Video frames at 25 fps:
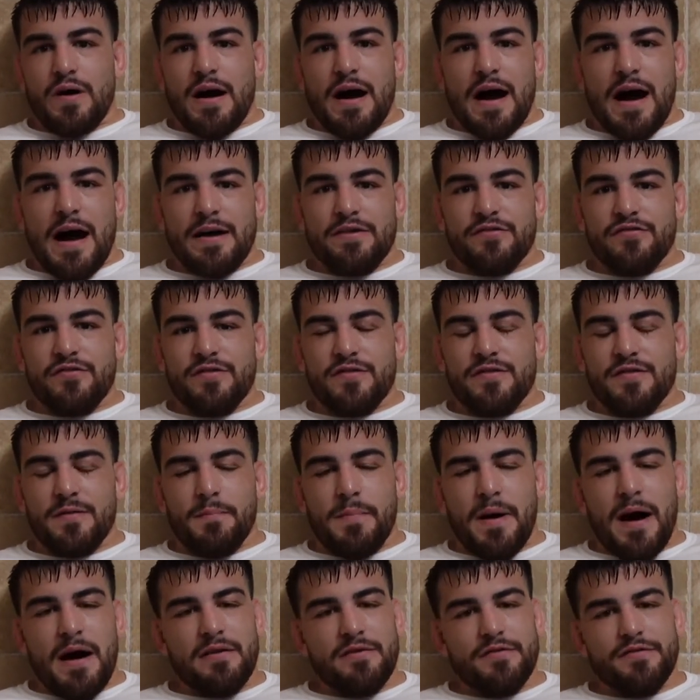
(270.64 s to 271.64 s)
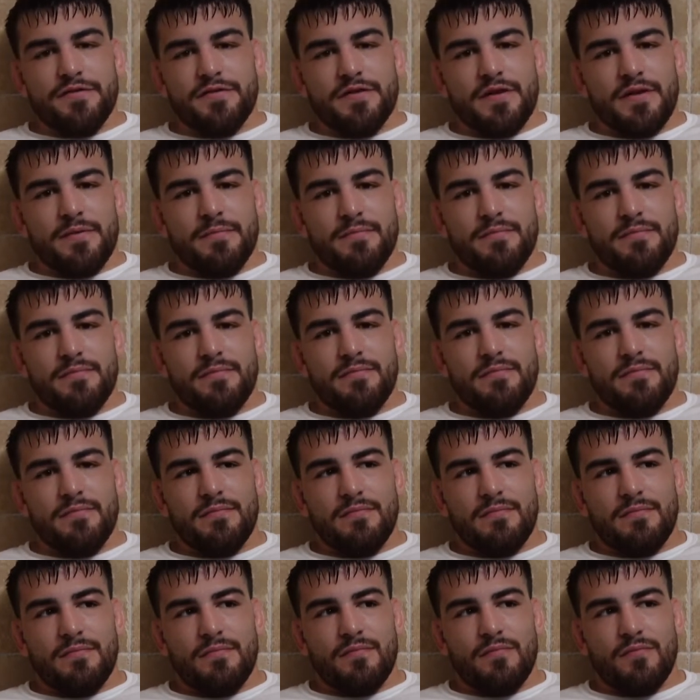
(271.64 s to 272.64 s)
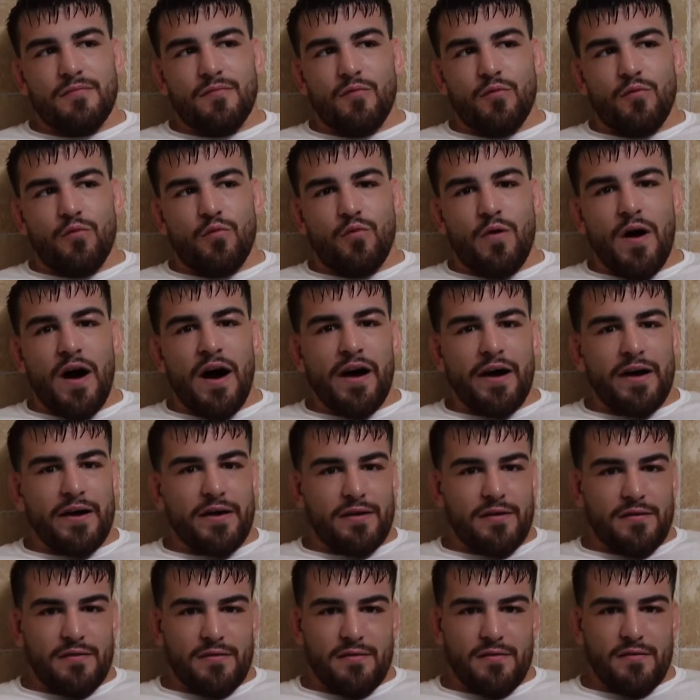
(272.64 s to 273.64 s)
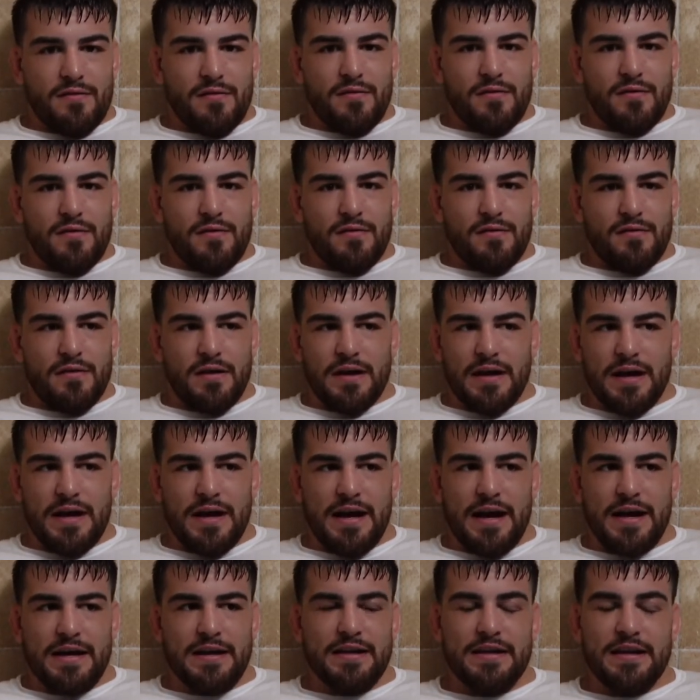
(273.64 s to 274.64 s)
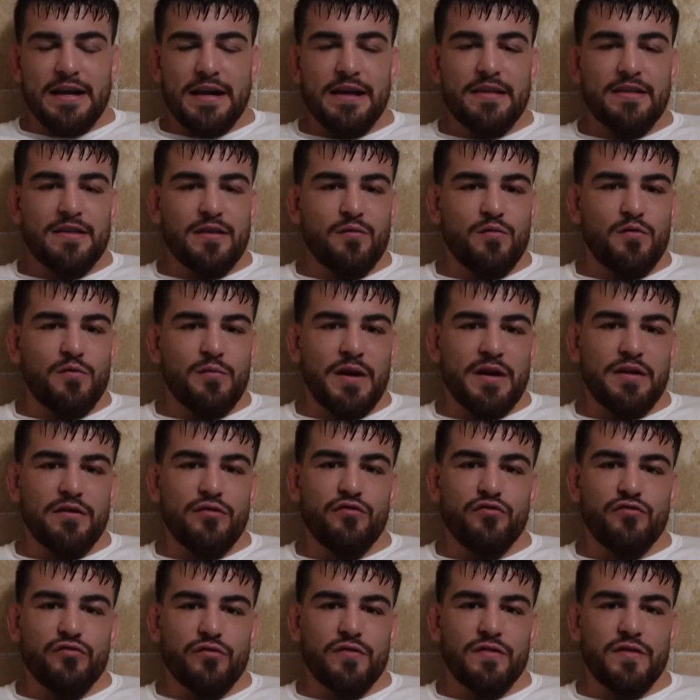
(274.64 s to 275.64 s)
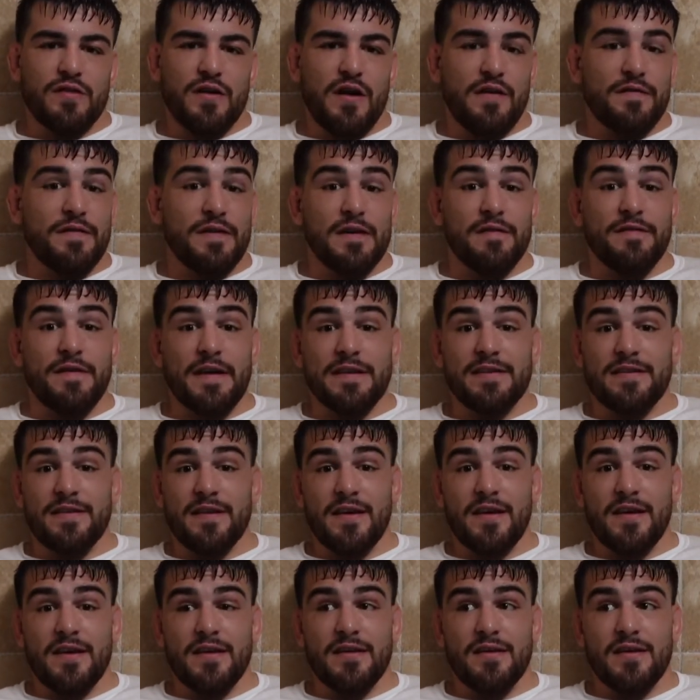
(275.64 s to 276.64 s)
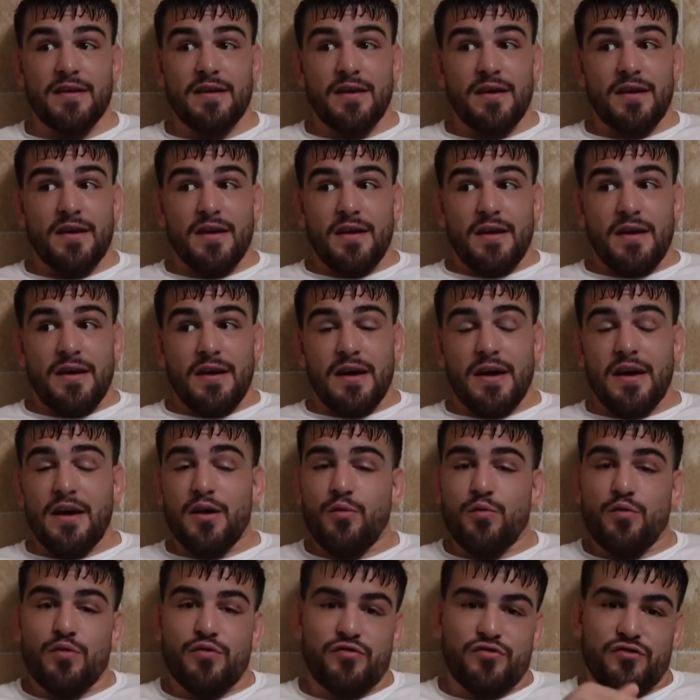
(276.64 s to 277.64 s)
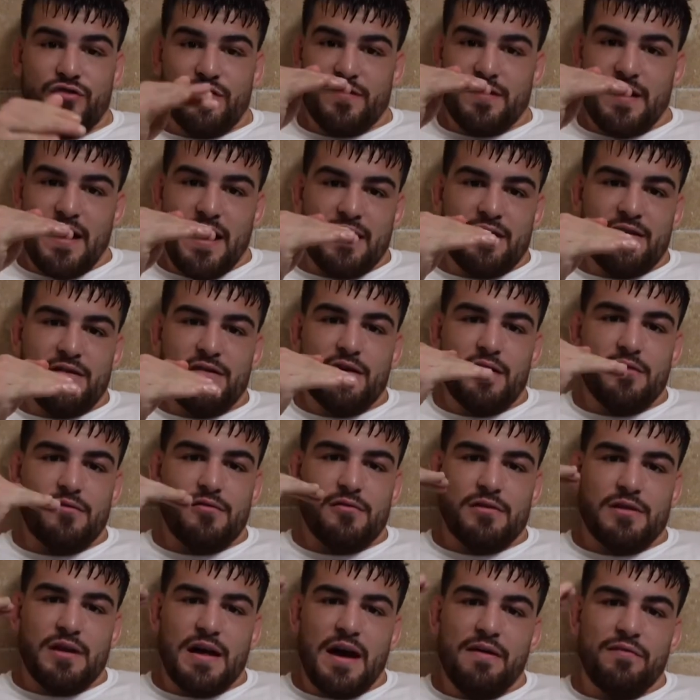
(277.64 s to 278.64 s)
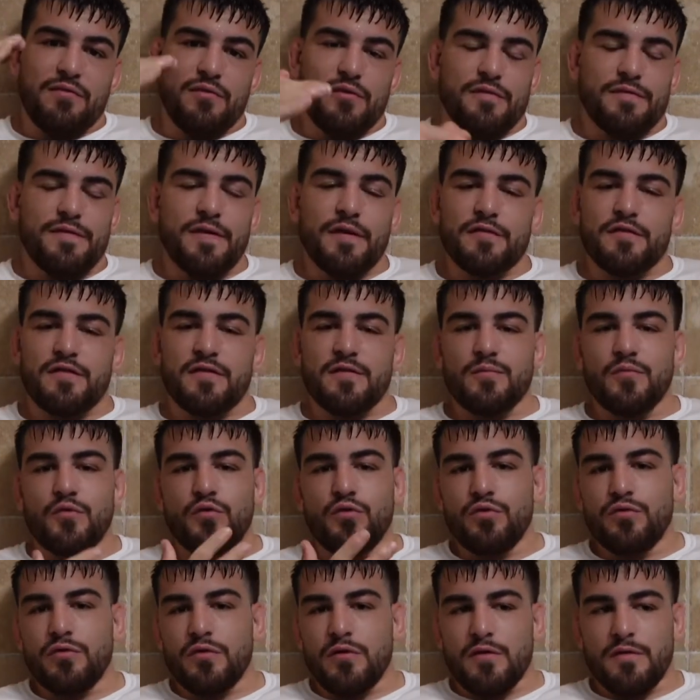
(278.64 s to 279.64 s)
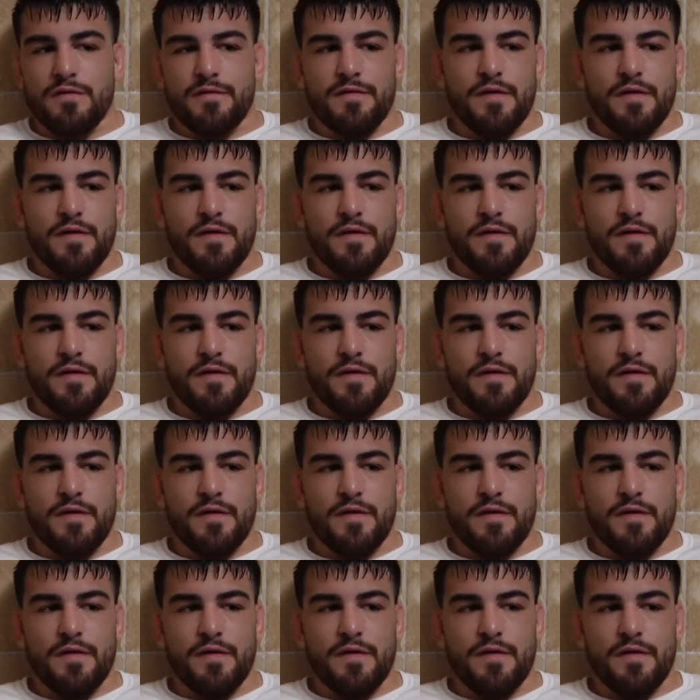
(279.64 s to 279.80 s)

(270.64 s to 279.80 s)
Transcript: I just demolished them. Why? Like, I didn't hit them with my usual stuff, and if I did, it was just at another level, felt smoother,